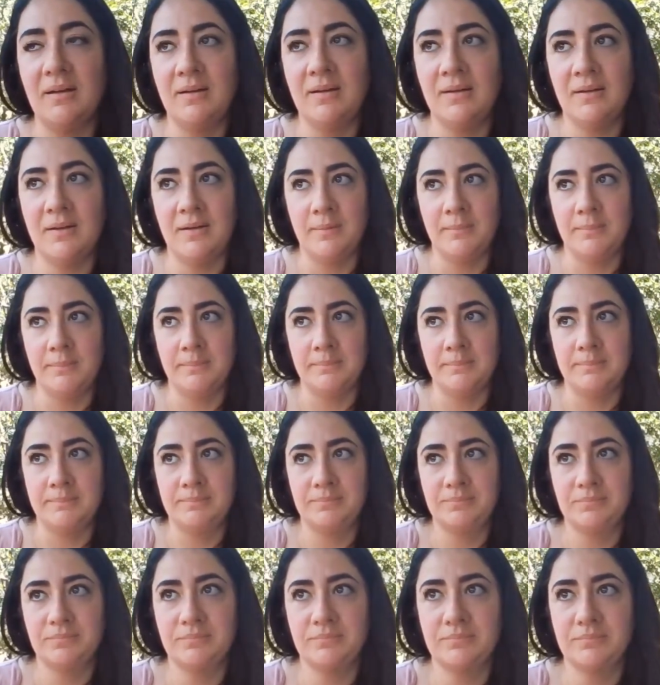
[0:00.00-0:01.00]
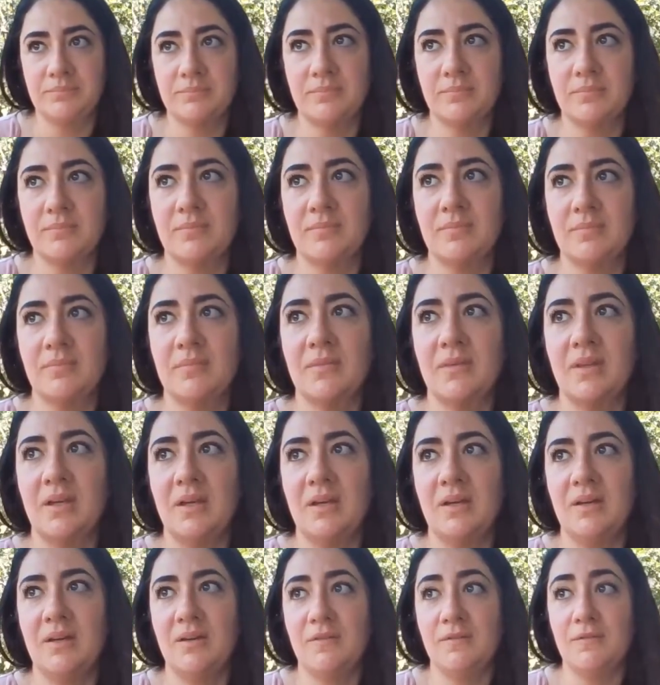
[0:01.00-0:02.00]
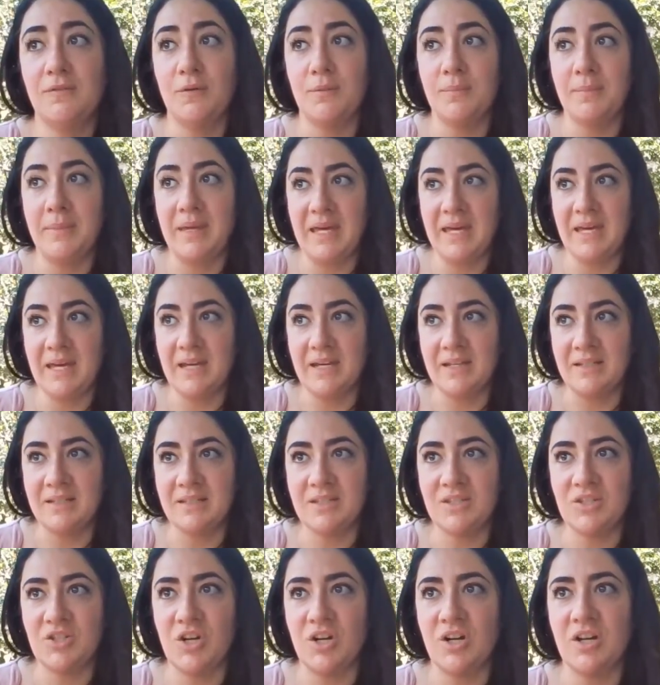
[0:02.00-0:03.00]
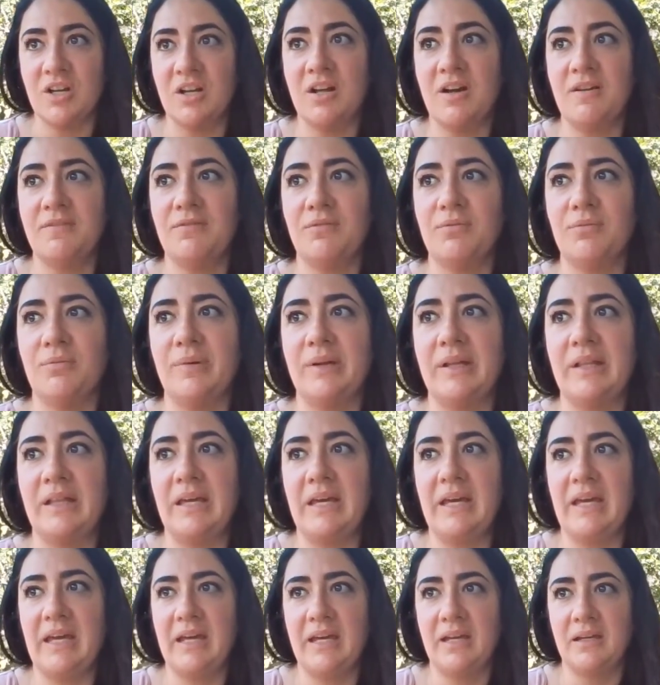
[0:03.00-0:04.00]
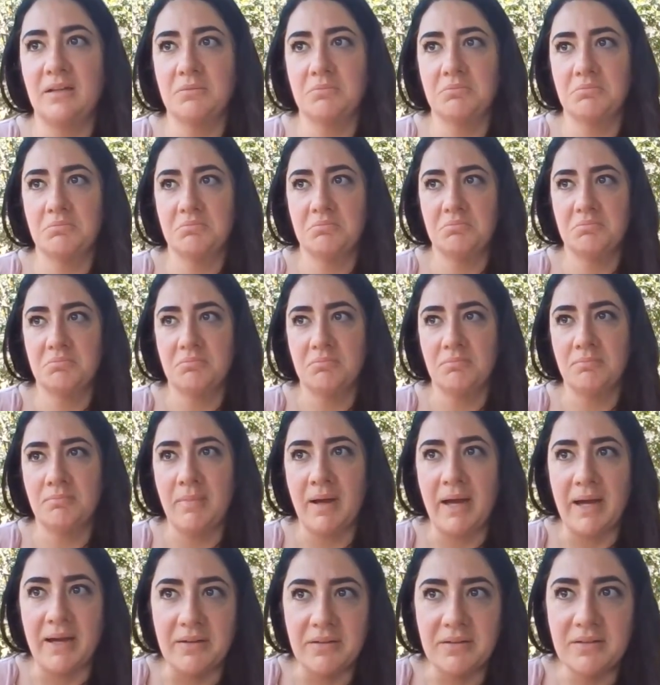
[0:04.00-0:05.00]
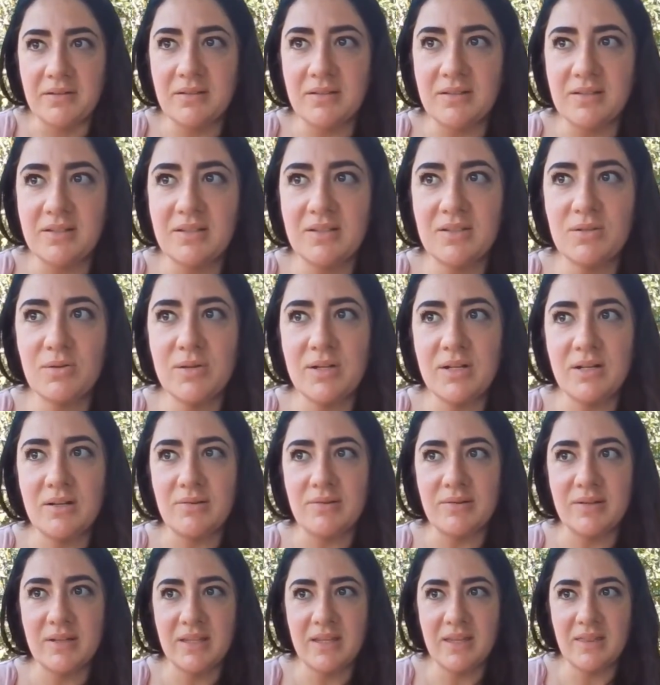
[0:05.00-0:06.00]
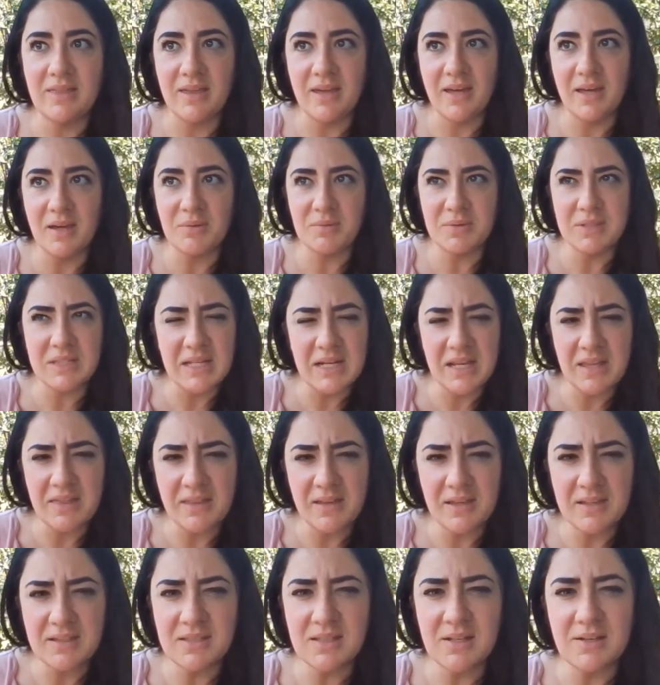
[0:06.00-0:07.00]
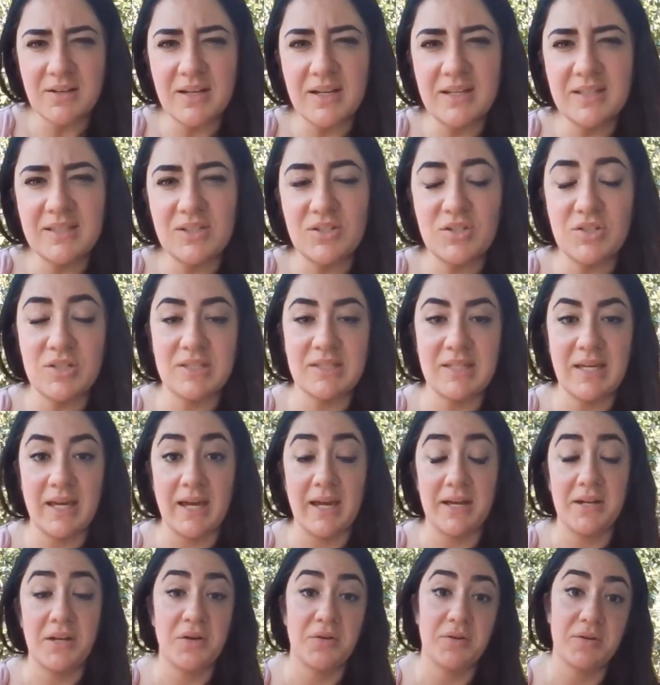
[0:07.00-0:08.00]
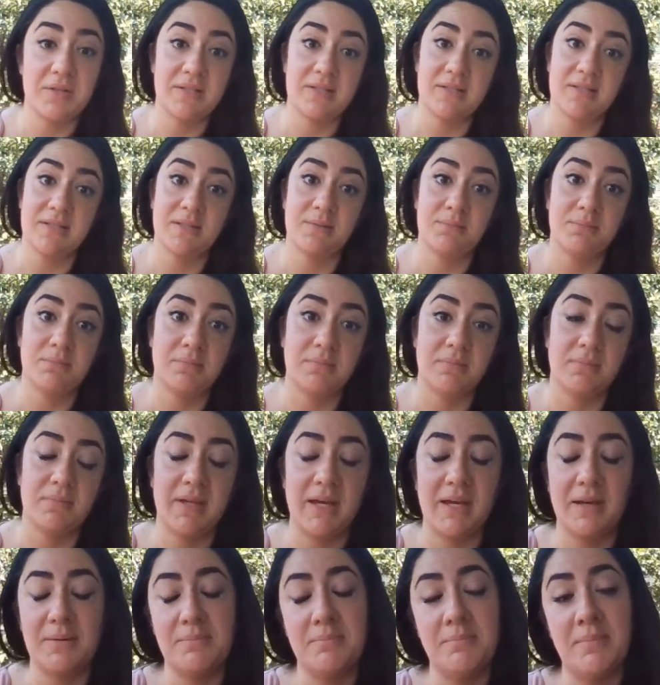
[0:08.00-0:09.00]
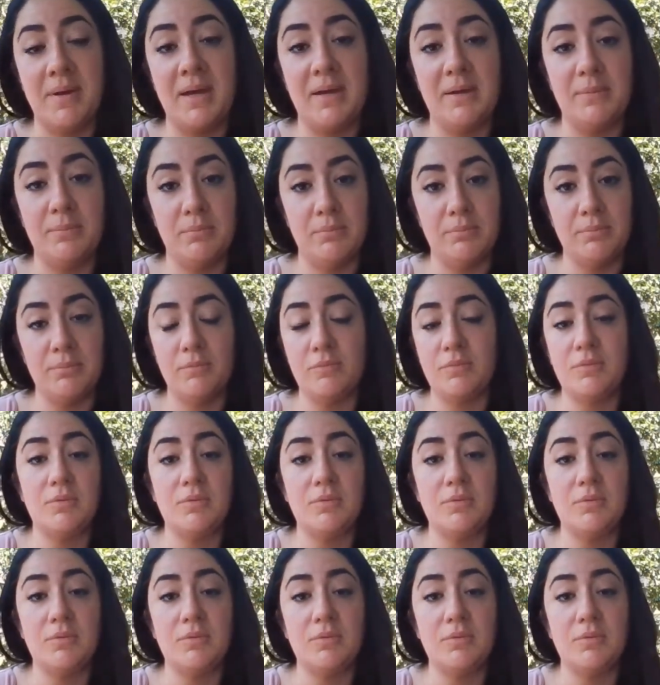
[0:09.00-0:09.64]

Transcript: um, for me, it started off really mild, so I didn't really think it was anything serious. It just like I noticed like my